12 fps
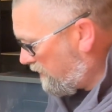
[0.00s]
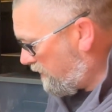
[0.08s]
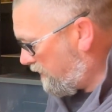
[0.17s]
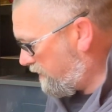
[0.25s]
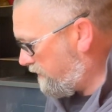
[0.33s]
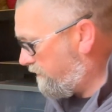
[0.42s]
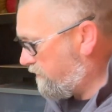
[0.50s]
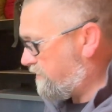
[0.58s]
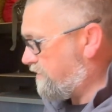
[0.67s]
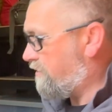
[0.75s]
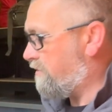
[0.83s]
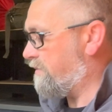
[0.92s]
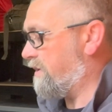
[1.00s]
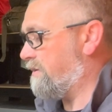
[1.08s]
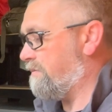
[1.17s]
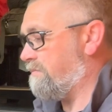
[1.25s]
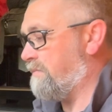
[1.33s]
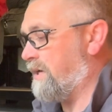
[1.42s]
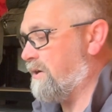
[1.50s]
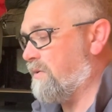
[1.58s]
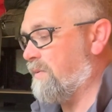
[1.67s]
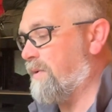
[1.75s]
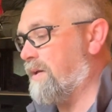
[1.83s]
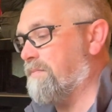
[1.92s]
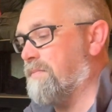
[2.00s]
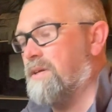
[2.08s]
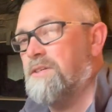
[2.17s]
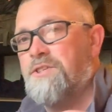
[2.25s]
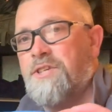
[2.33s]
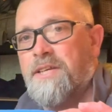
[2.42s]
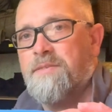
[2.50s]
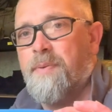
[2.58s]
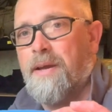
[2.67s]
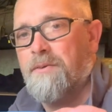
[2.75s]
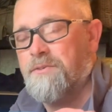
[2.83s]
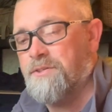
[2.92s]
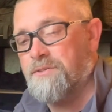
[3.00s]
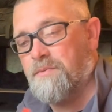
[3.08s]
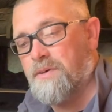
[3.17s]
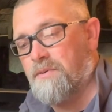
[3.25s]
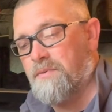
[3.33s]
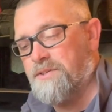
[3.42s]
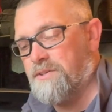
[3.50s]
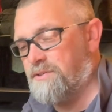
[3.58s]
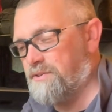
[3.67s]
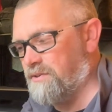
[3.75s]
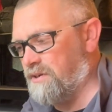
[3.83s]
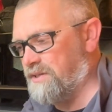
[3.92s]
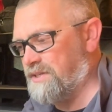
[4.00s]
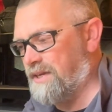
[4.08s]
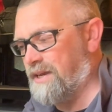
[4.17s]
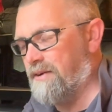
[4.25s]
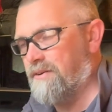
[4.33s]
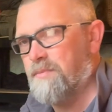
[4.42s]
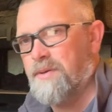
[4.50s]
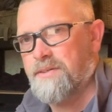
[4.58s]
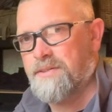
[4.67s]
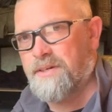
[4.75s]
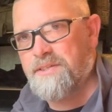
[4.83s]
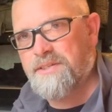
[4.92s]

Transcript: And then I've also got my OMM chest pouch as well, which I do like to carry because I can